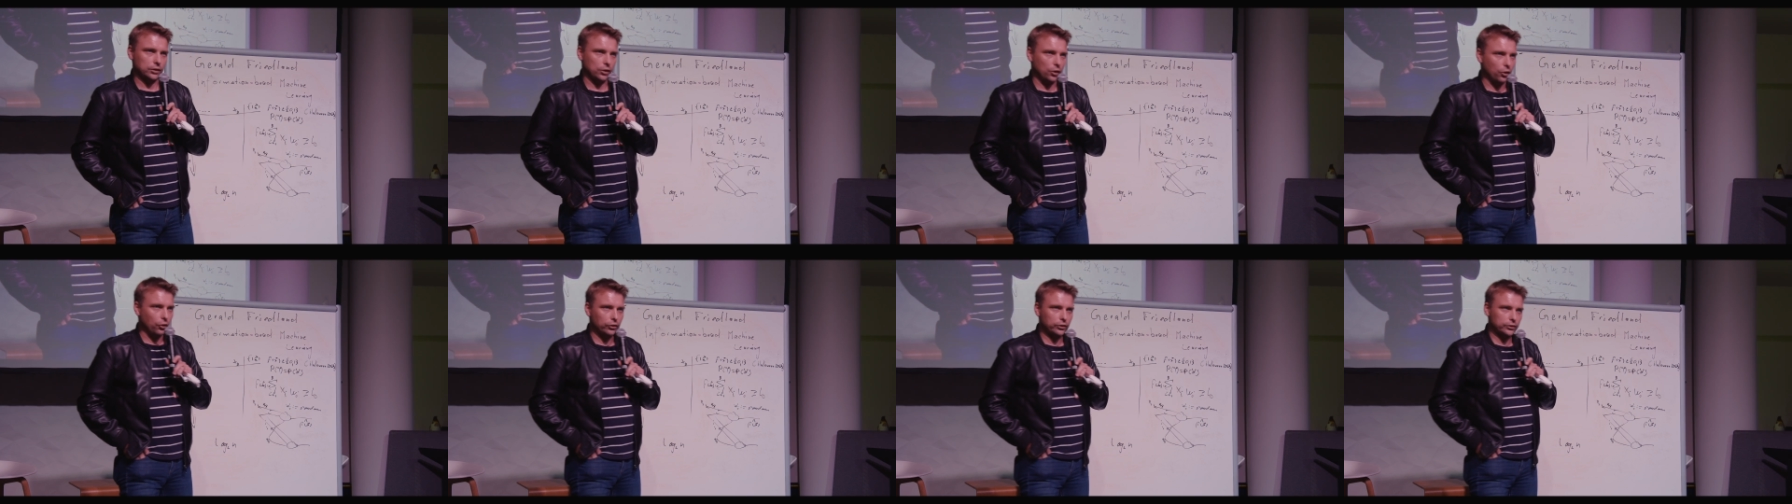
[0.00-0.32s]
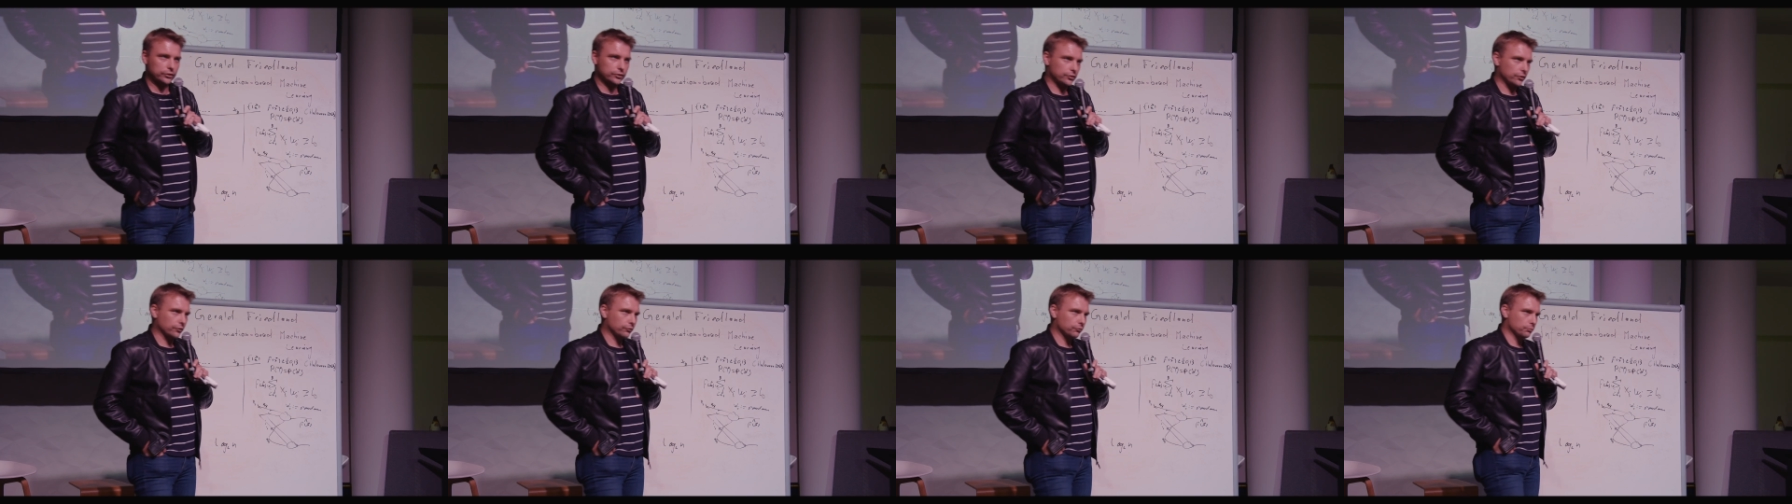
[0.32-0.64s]

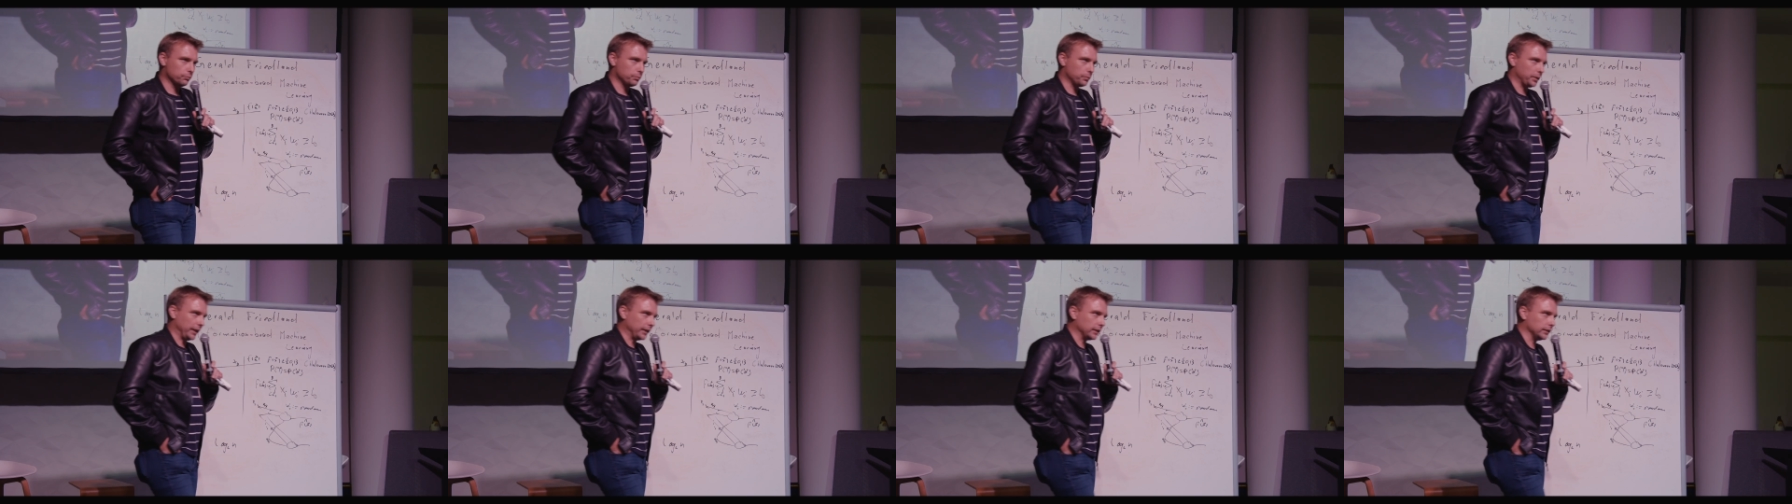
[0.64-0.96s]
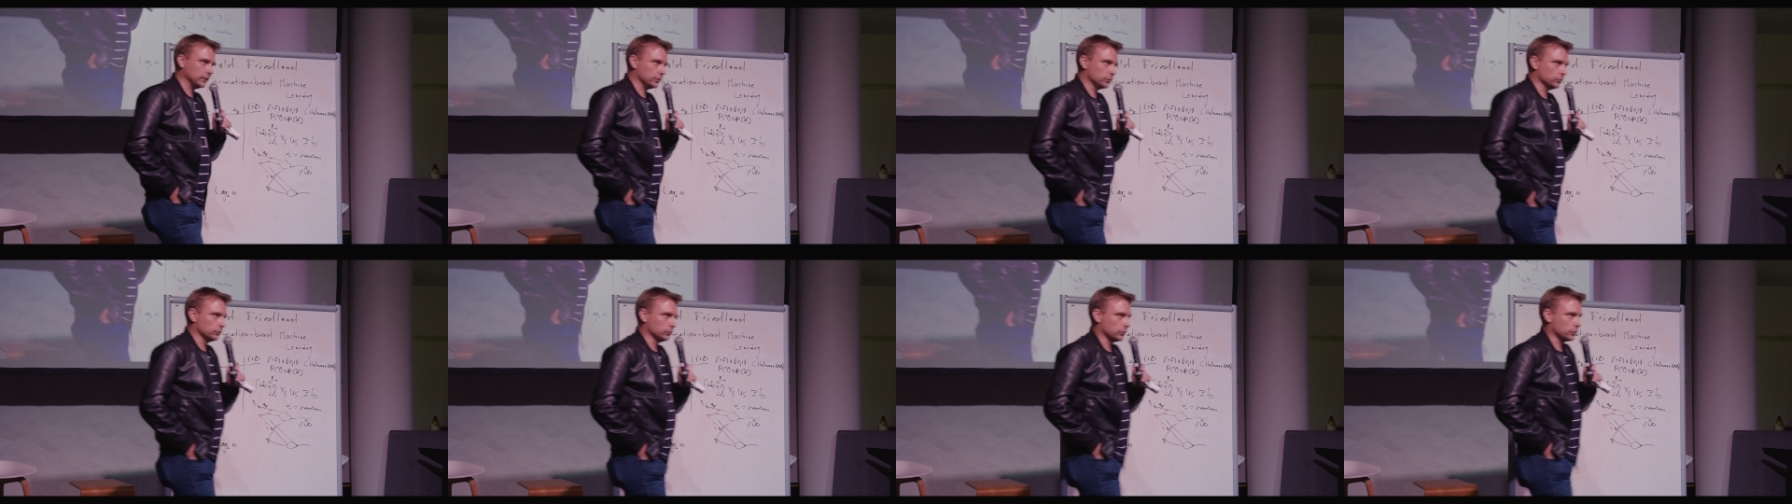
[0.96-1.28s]
orders of
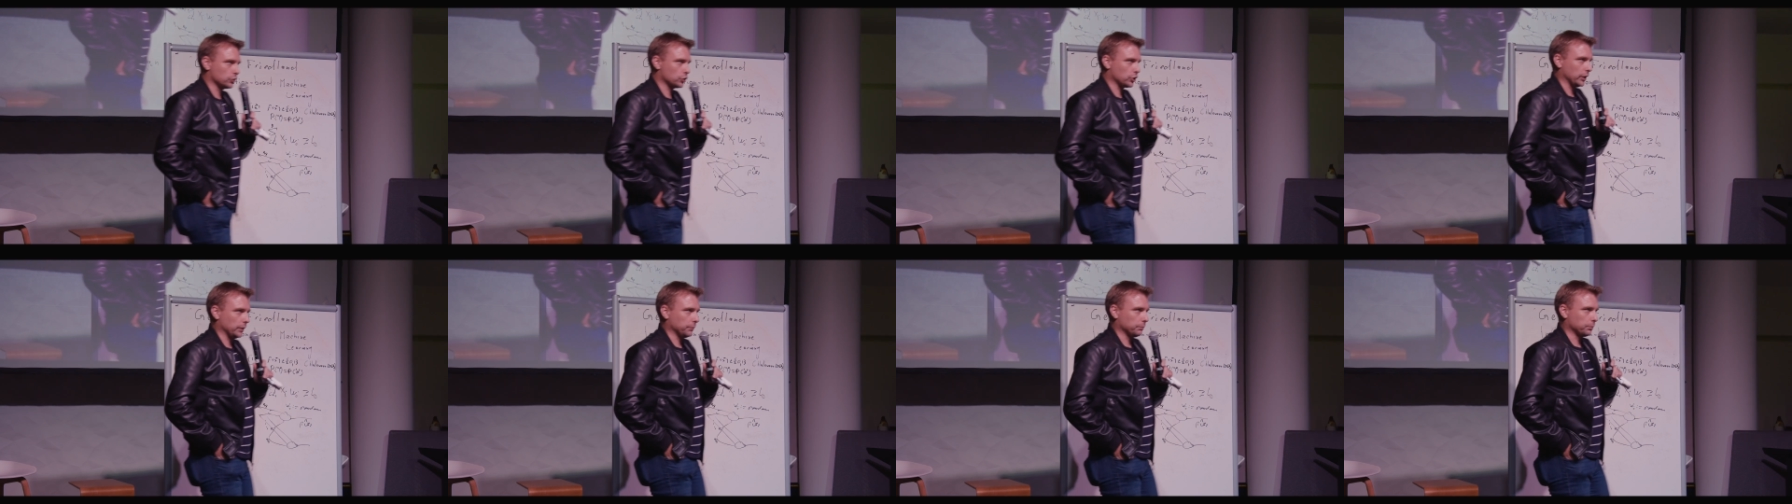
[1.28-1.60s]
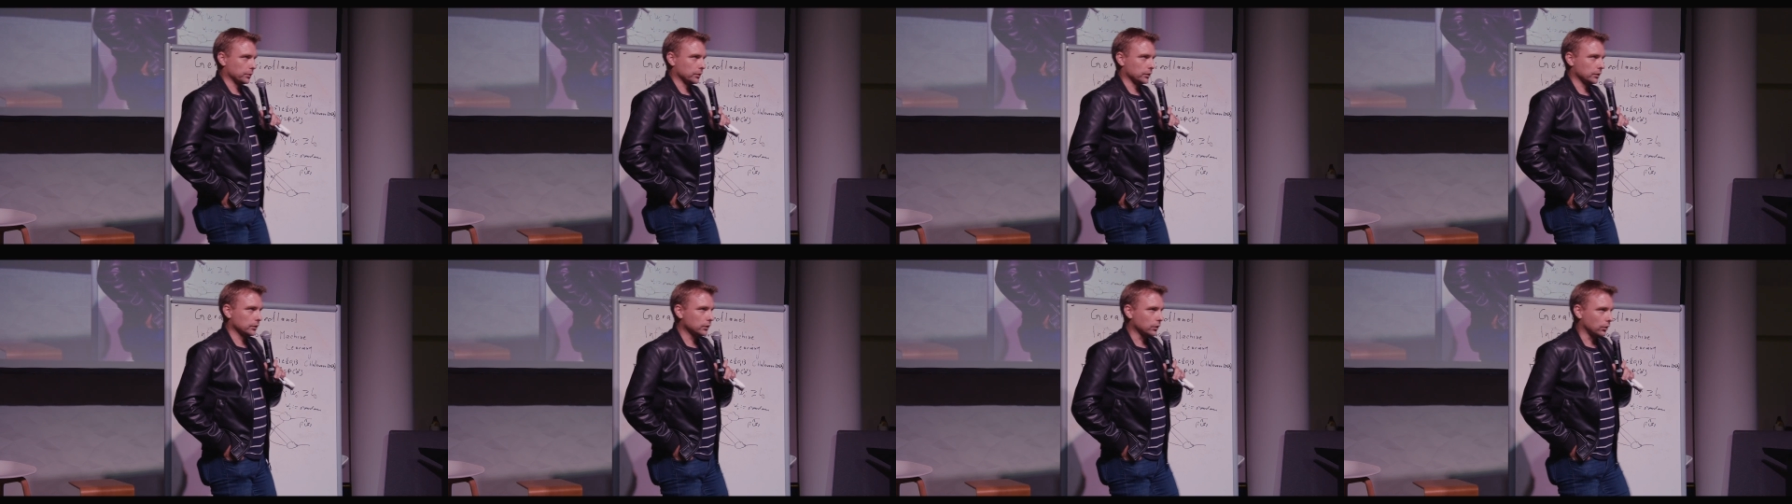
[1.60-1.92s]
magnitude
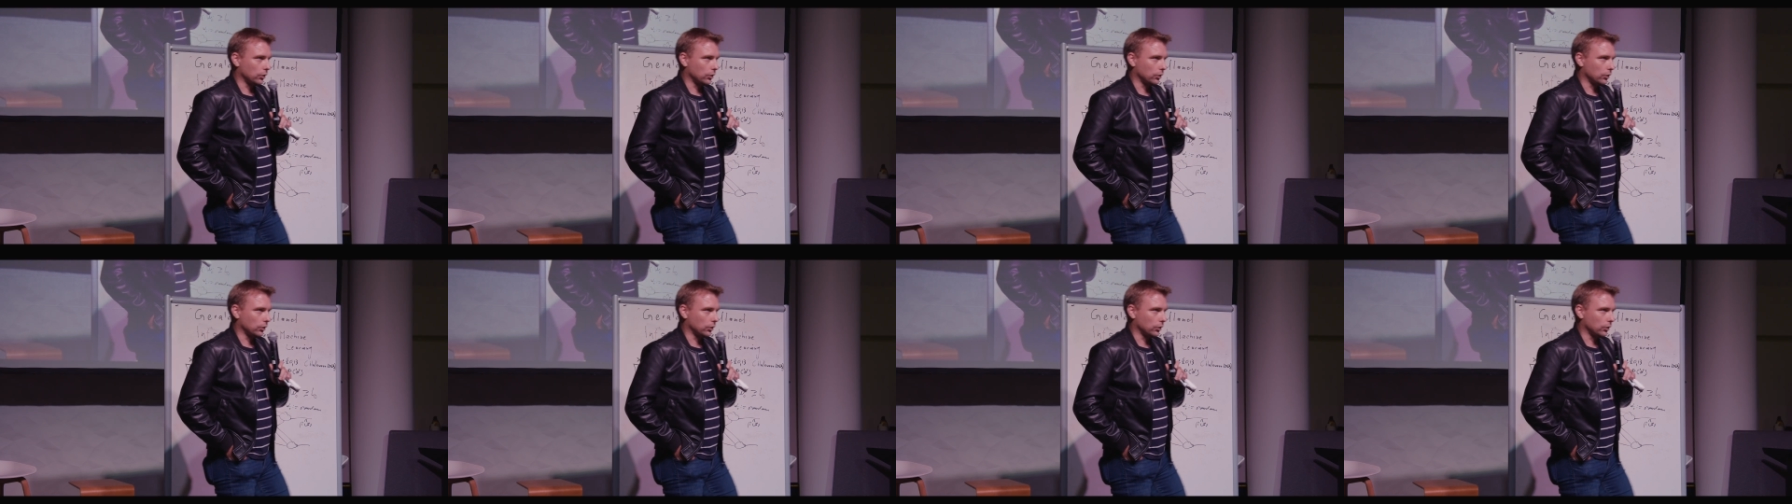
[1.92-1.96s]
cheaper,